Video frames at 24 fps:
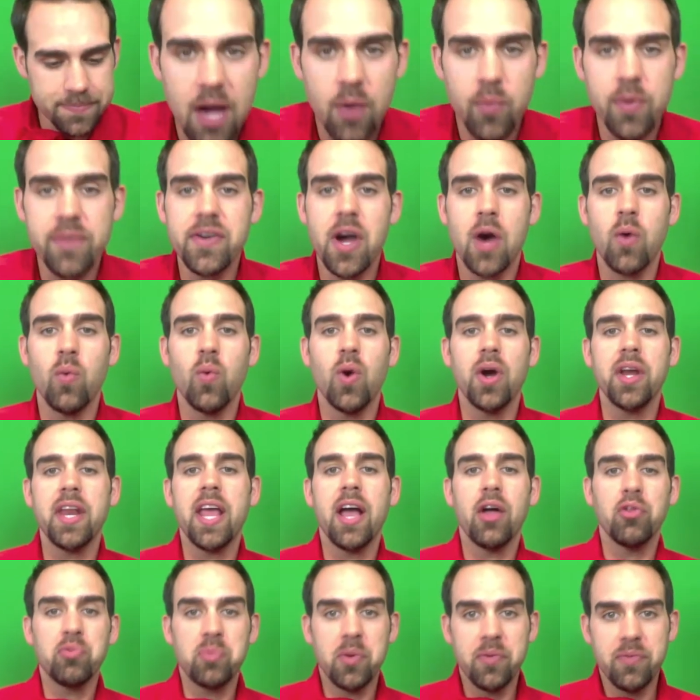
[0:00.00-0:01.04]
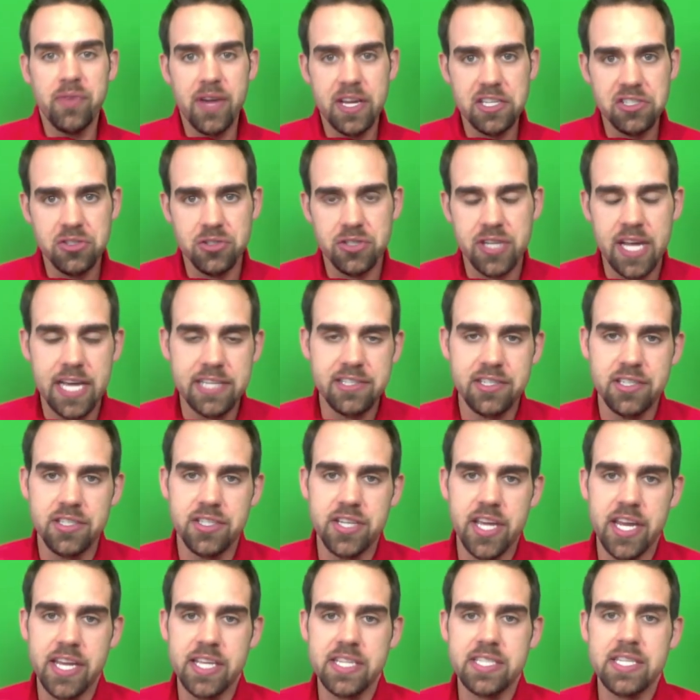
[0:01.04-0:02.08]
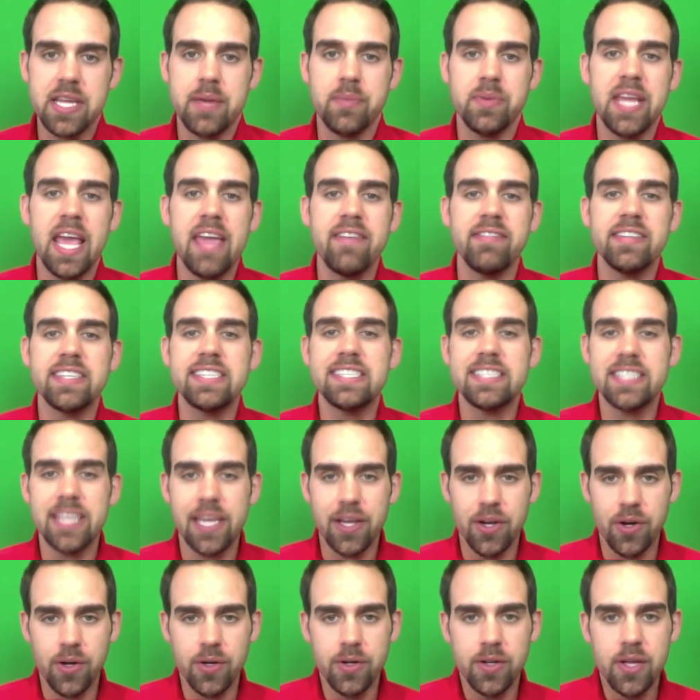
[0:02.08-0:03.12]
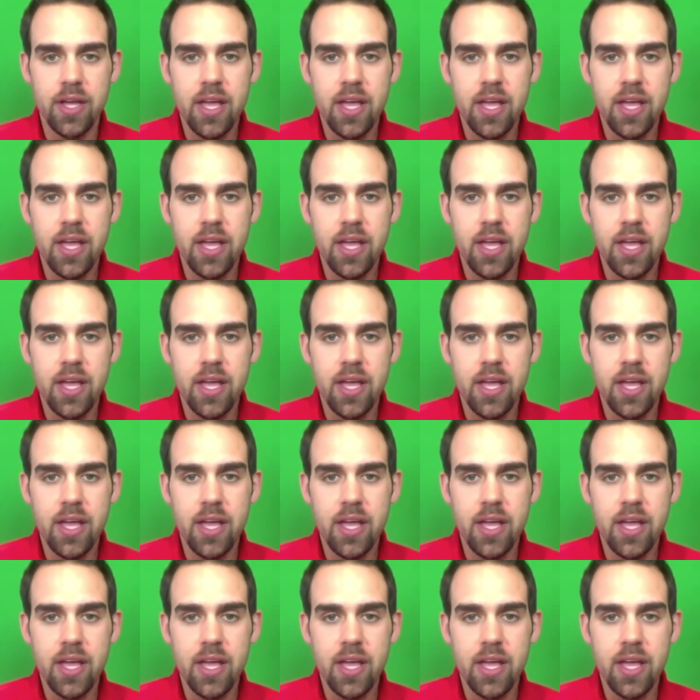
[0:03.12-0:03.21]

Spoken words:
We've got one health professional in Isagenix named David Singer.